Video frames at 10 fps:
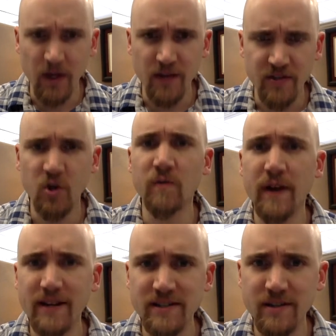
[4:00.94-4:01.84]

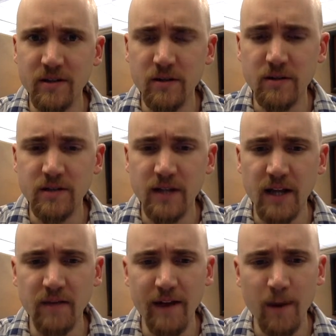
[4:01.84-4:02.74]
surveys to
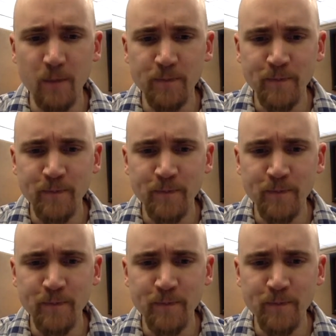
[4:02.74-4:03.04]
give out.